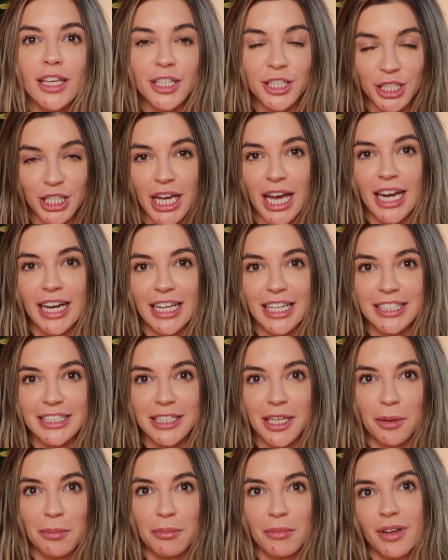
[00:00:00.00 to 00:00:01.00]
You gotta get
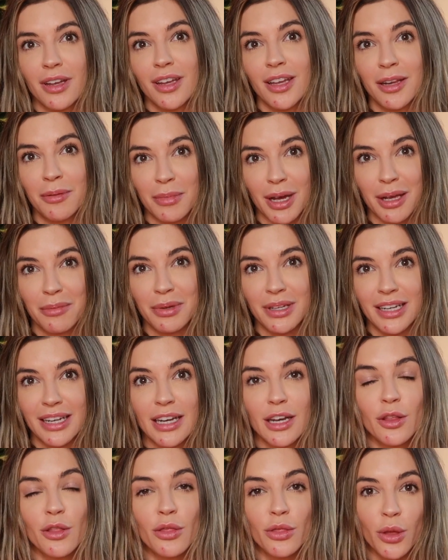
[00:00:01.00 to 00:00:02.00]
some, in my
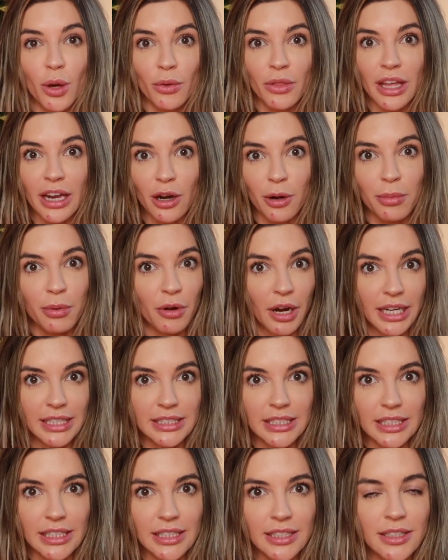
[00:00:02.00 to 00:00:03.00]
opinion, though they are
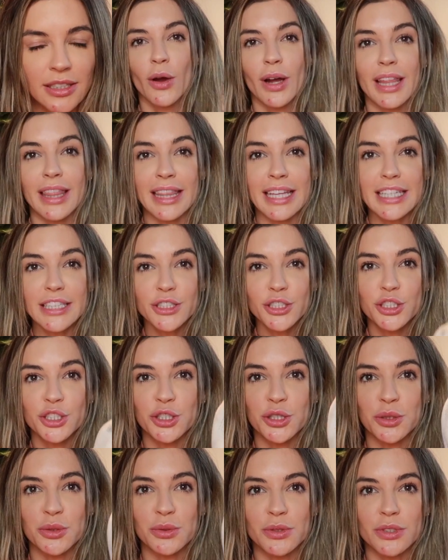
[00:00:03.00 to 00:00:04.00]
pricey. Okay, these
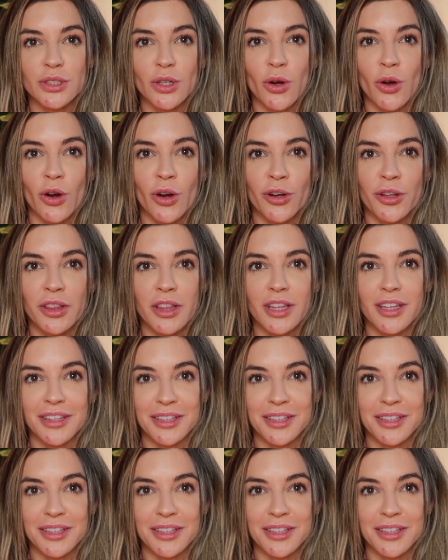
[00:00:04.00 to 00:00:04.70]
shoes are,